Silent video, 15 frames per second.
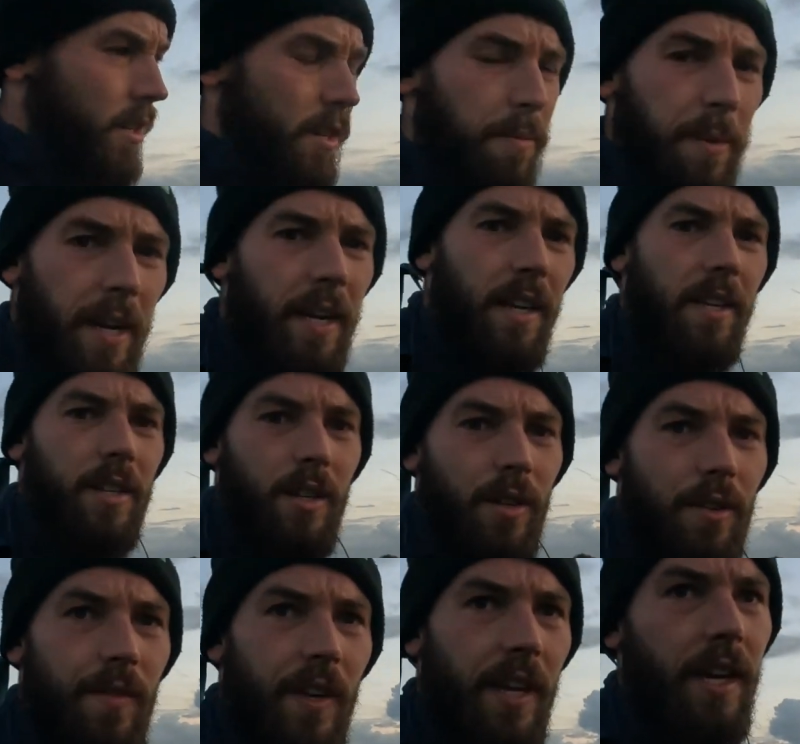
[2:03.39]
just made it
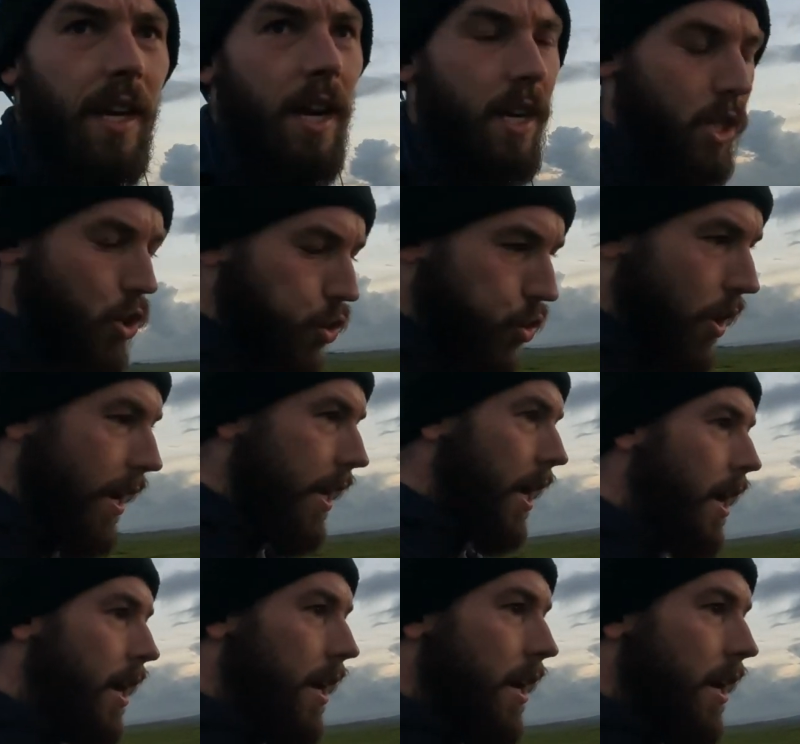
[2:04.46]
to the trig.